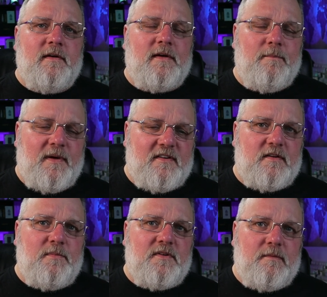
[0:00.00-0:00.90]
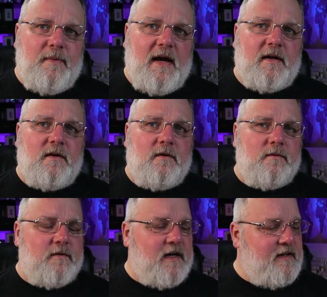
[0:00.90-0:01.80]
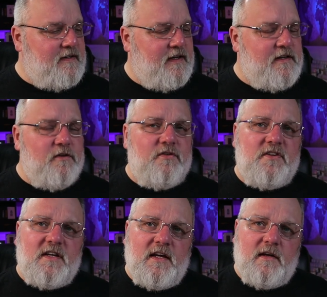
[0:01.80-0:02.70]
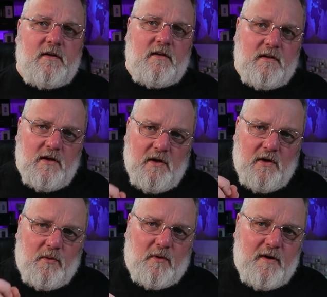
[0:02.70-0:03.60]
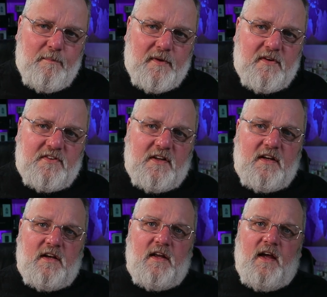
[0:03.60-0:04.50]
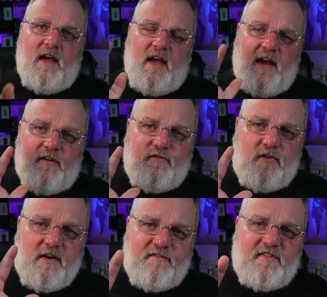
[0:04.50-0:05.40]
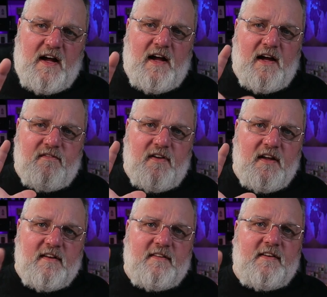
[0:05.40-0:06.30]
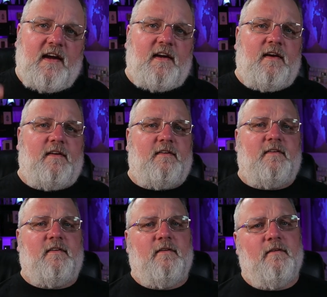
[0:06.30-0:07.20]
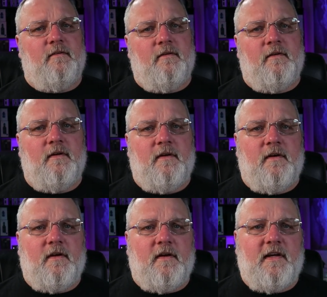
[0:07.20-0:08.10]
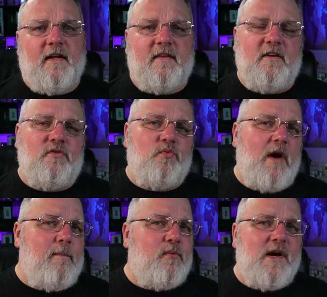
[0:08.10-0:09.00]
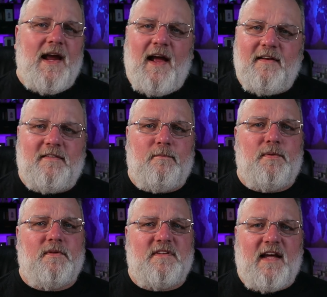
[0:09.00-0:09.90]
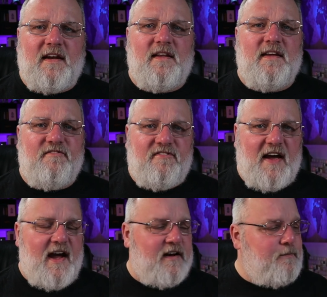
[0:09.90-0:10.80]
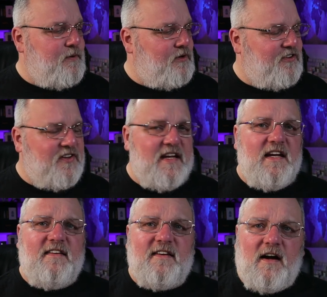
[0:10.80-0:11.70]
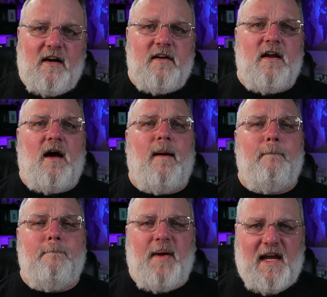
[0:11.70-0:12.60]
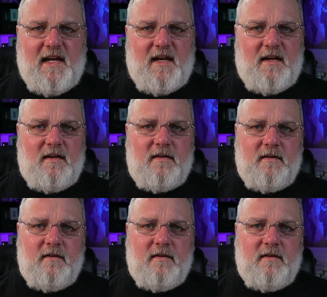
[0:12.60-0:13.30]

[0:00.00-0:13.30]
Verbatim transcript: Combustible tobacco continues to kill one person every five seconds. Yet this reprehensible, deadly fact proceeds unabated